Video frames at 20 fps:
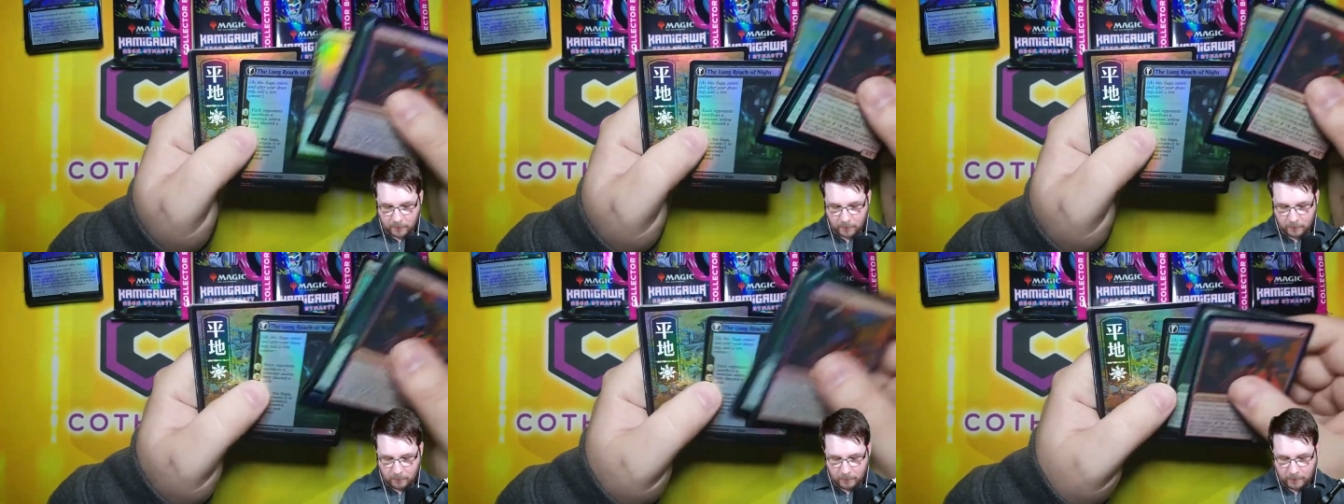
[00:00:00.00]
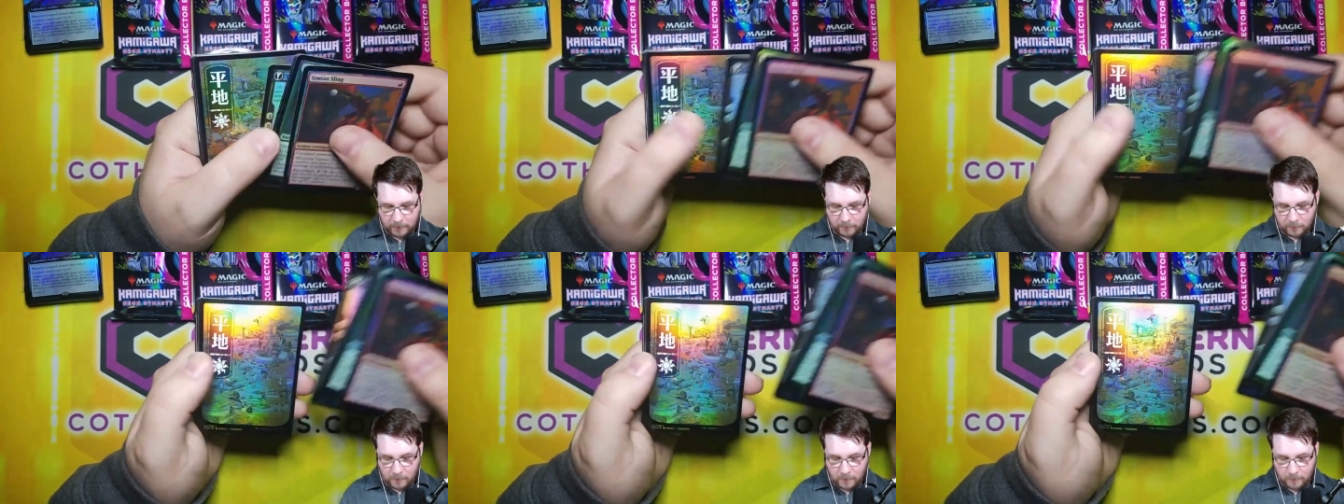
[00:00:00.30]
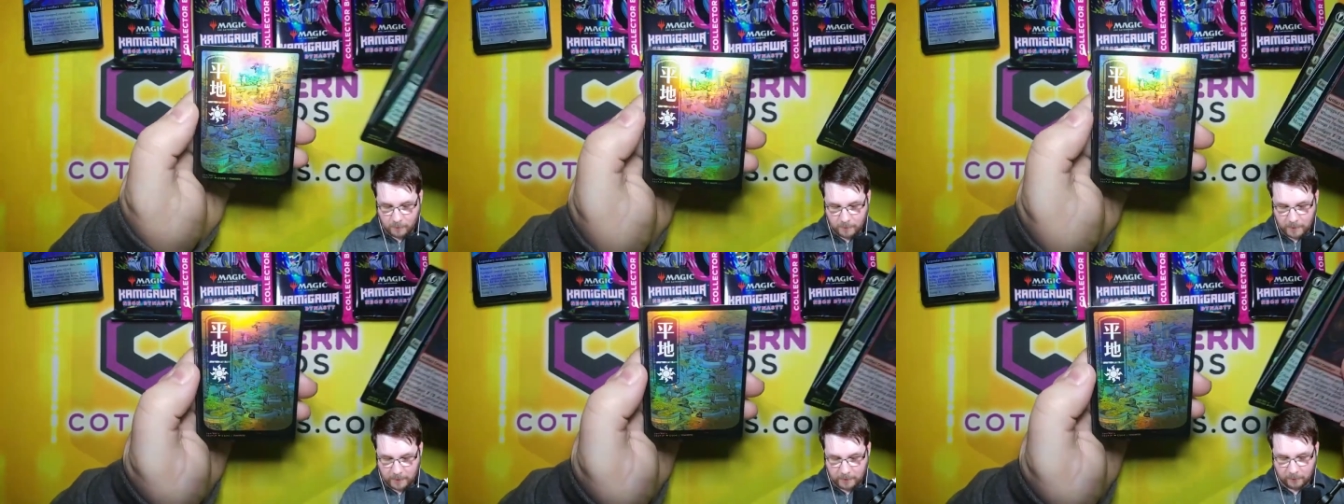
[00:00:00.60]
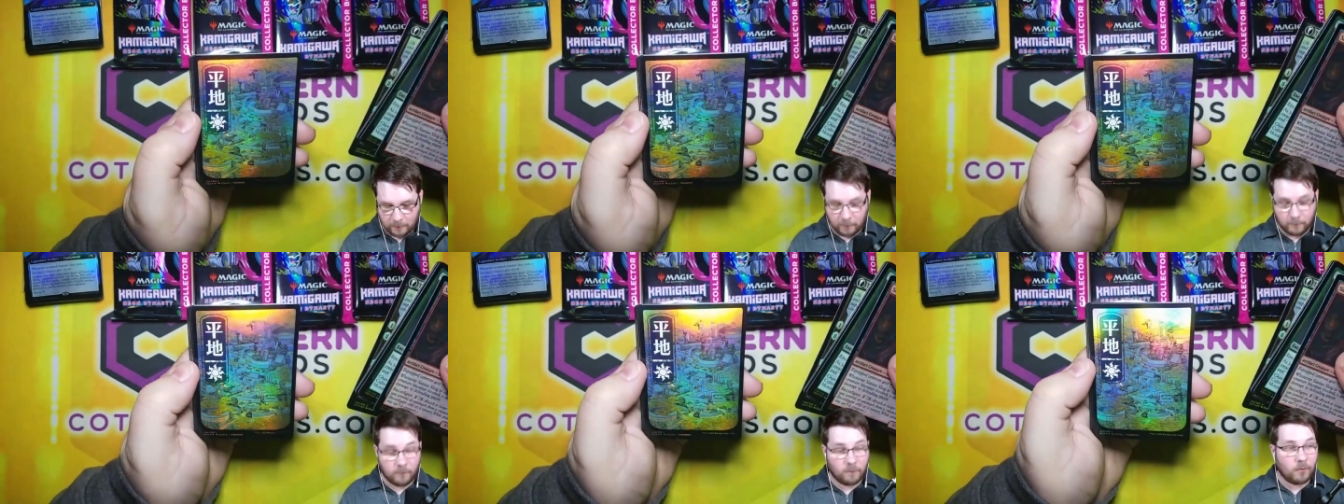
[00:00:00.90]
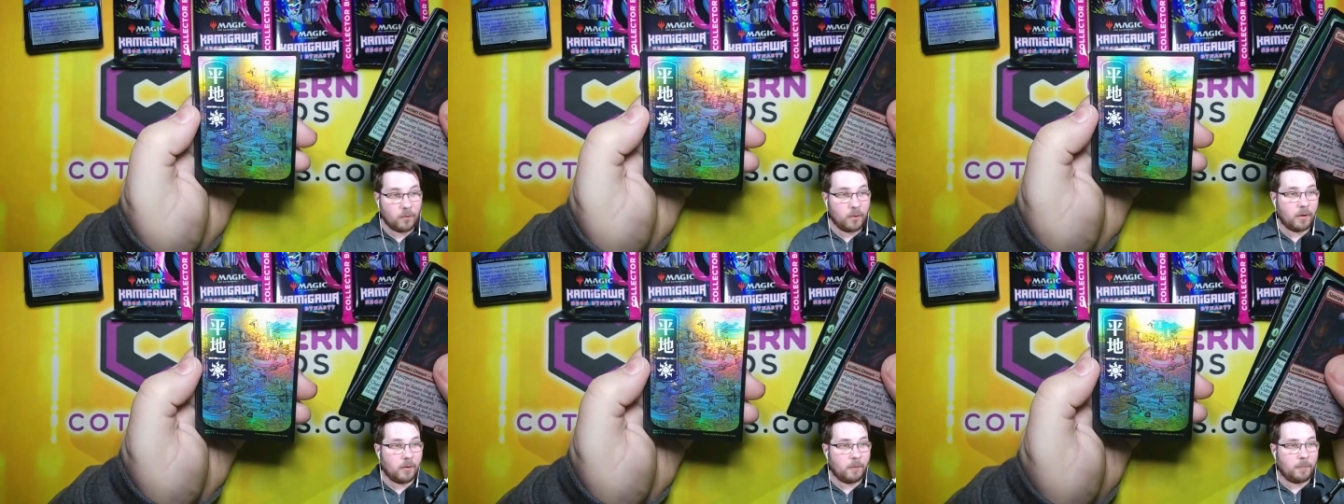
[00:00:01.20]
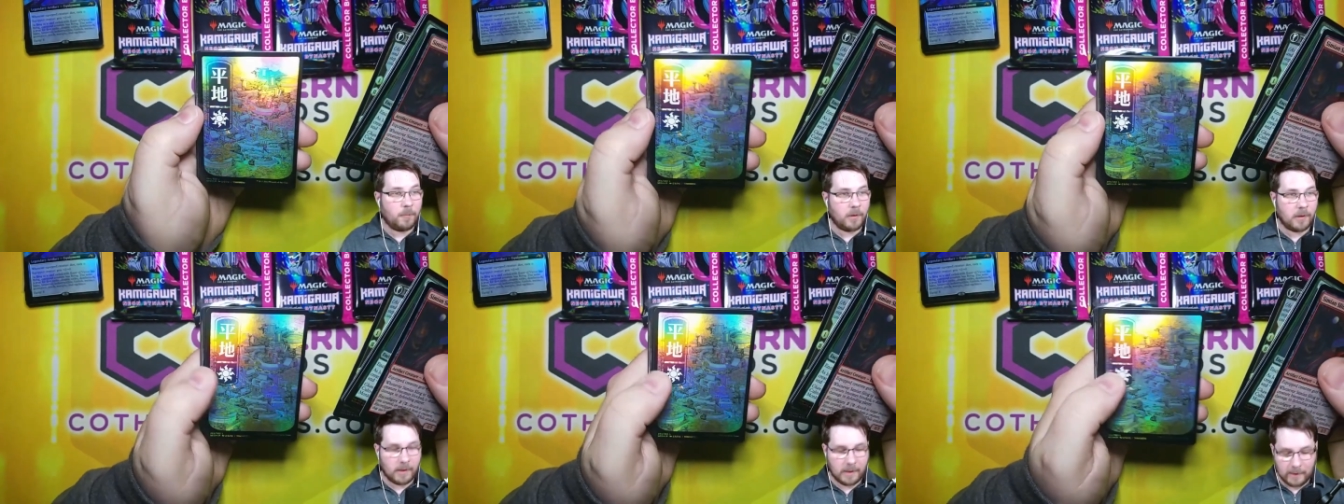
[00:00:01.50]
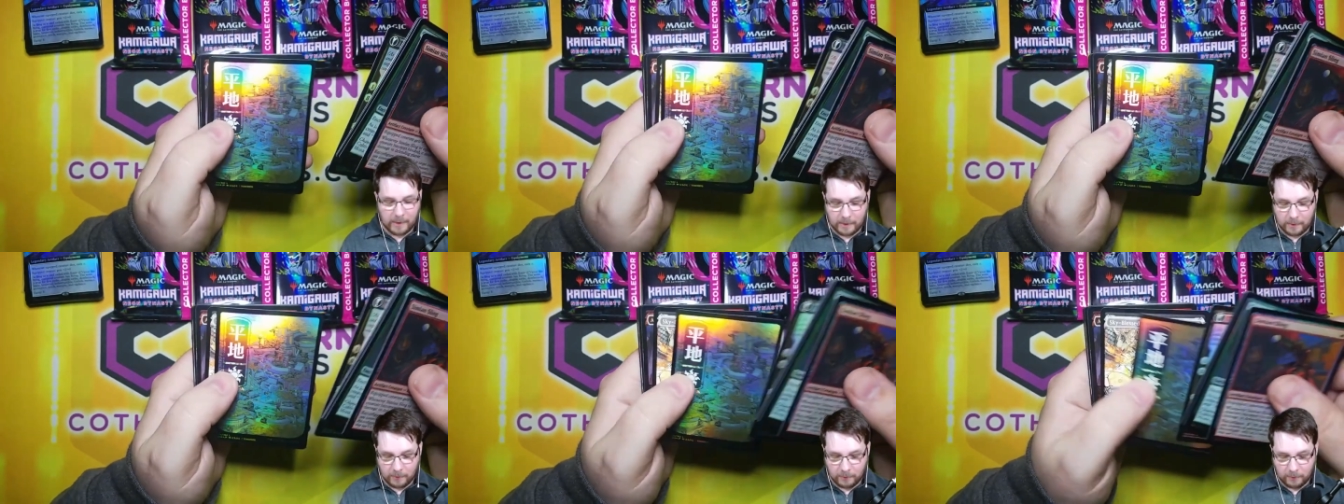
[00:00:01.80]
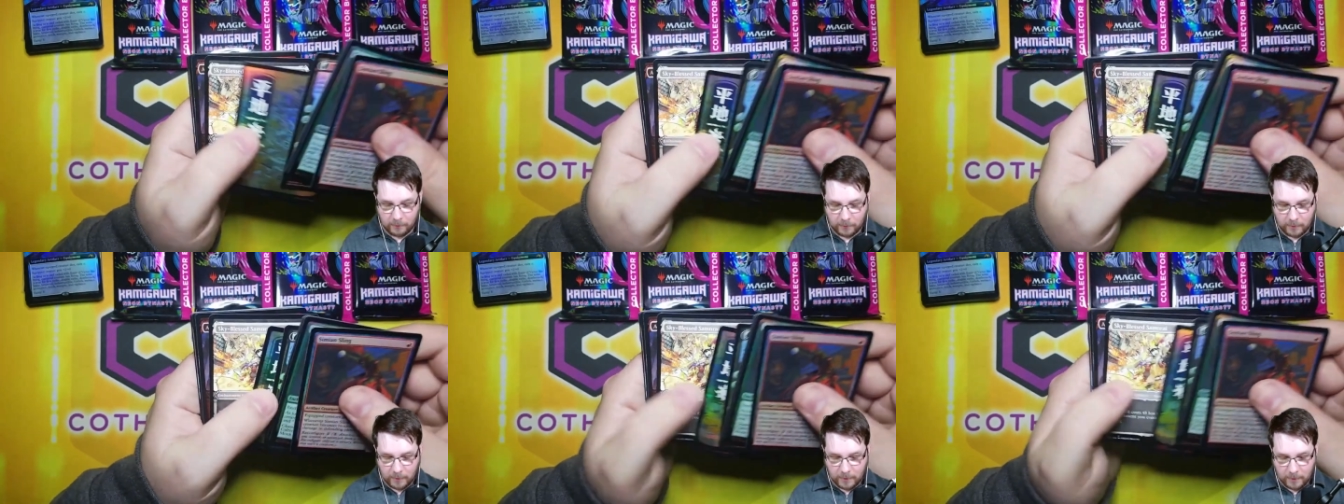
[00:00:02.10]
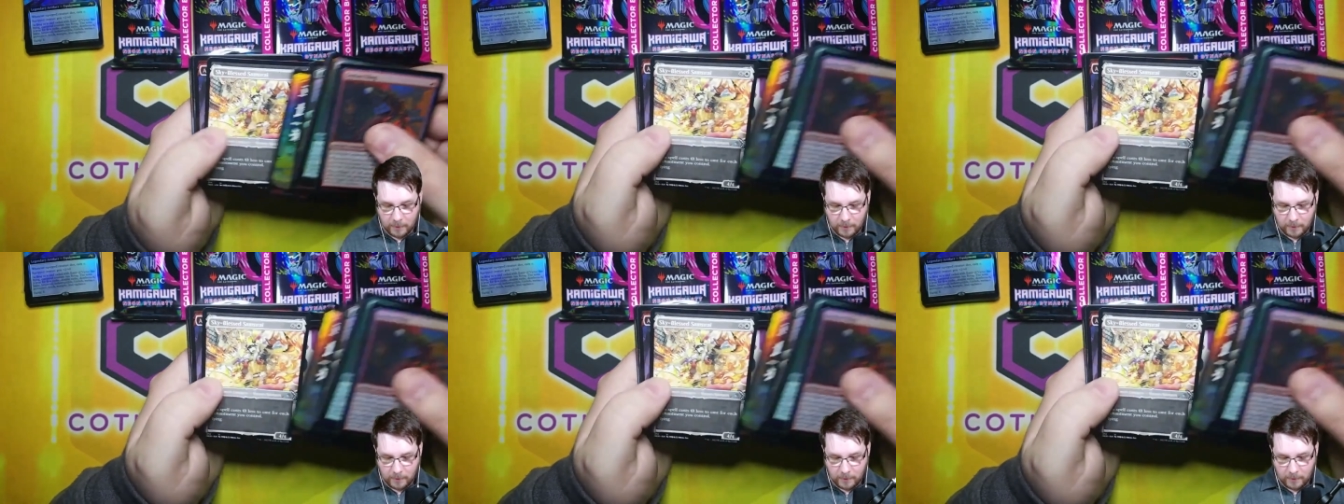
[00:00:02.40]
doing these openings, foil planes.